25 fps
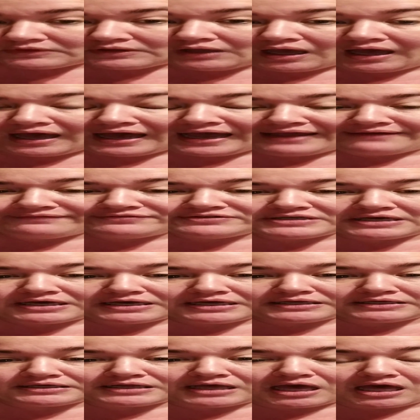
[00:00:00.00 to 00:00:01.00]
I've
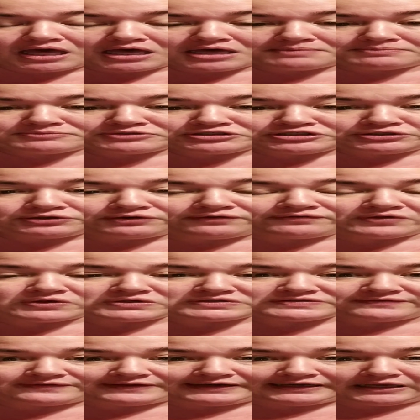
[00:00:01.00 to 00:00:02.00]
done two of
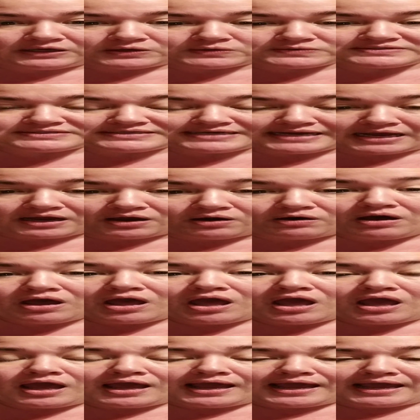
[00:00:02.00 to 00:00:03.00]
those videos now,
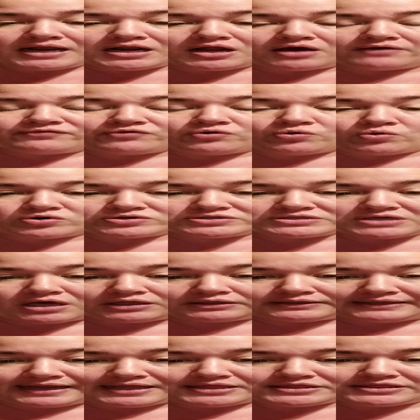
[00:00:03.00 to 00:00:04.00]
and of course,
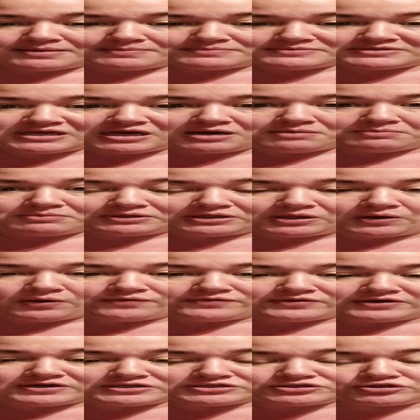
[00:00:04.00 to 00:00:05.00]
I'll link them down below
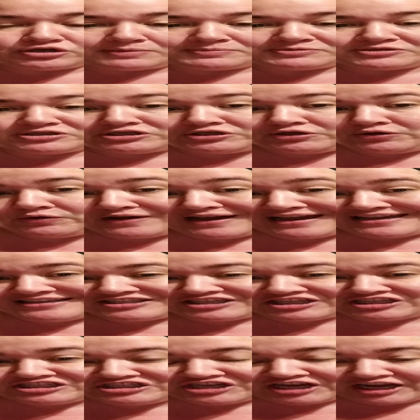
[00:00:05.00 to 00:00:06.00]
in the description. You
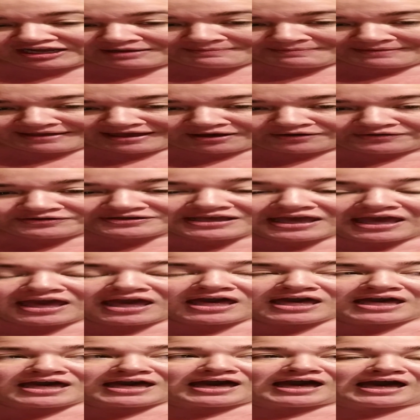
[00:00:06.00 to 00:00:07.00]
guys can check them out.
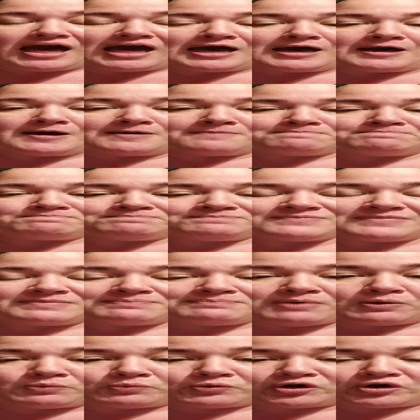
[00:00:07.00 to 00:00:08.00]

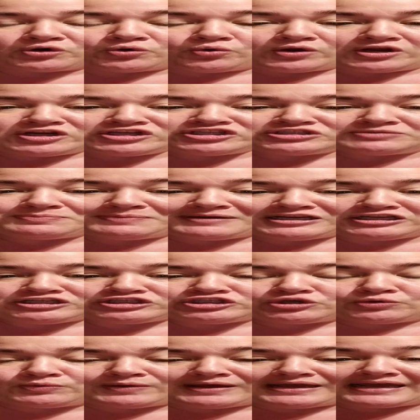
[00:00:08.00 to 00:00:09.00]
But we're going to be
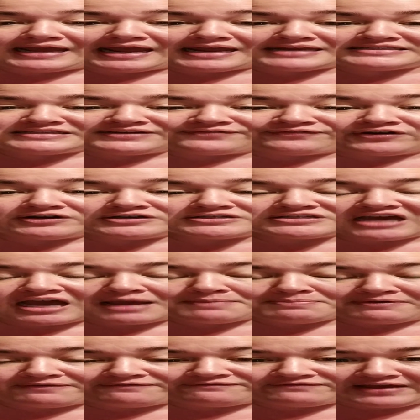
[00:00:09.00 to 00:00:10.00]
doing a different
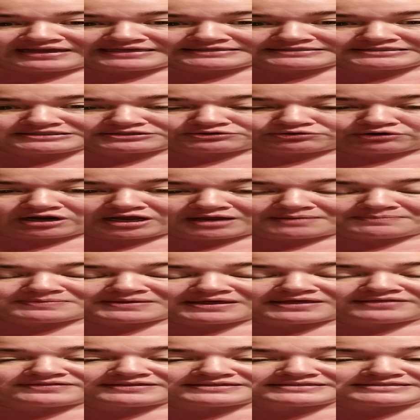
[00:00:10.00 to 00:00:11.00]
type of face scrub.
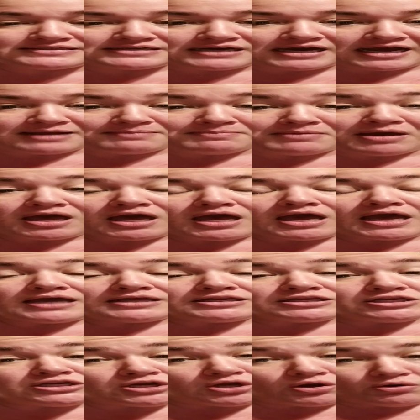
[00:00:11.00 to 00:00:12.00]
This time,
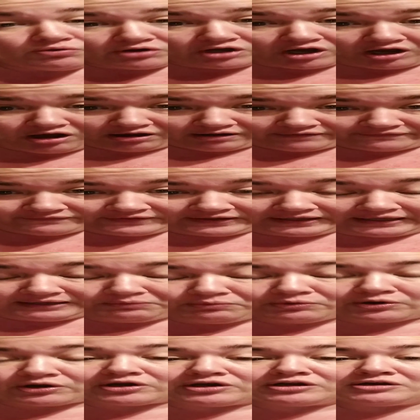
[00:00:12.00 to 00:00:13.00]
no coffee.
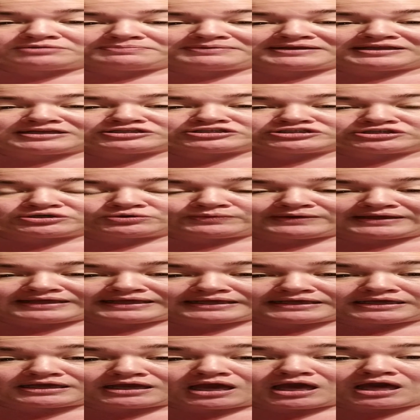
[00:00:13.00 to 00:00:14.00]
We're going to be
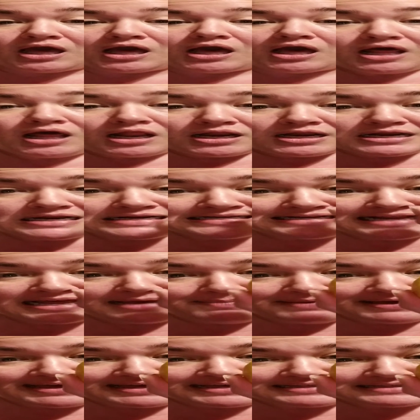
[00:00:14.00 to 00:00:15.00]
doing
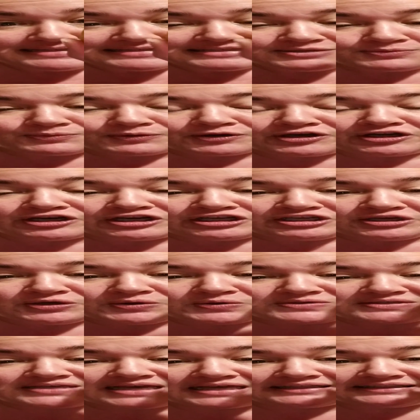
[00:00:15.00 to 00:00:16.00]
lemons. We're going to
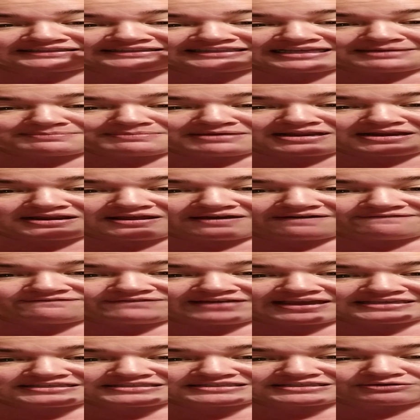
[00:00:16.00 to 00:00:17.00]
use lemon
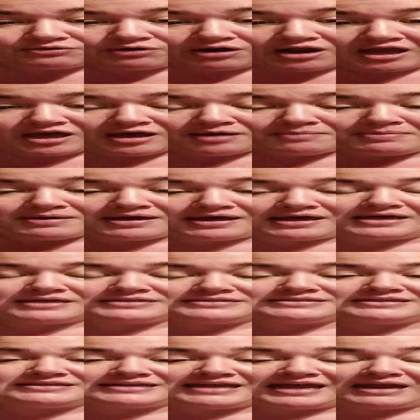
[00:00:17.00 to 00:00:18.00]
face scrub
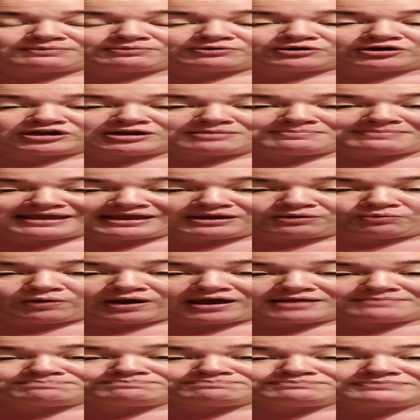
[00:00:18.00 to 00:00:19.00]
today. We're going to make
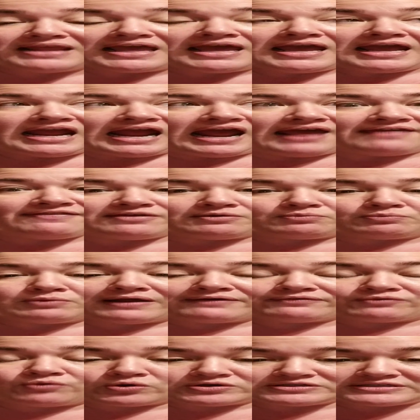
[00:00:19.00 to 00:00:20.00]
one. And then,
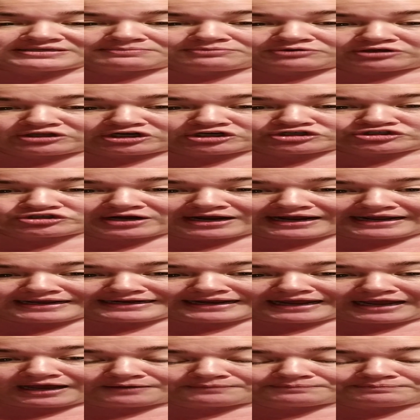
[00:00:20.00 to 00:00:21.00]
of course, I'm going to try
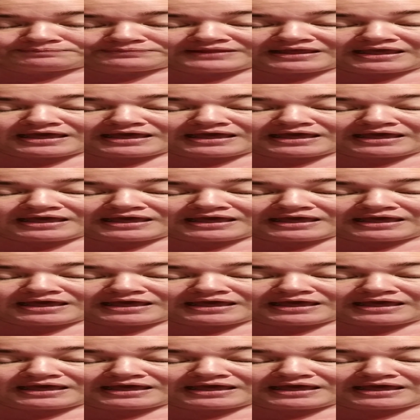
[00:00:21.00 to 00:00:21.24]
it out.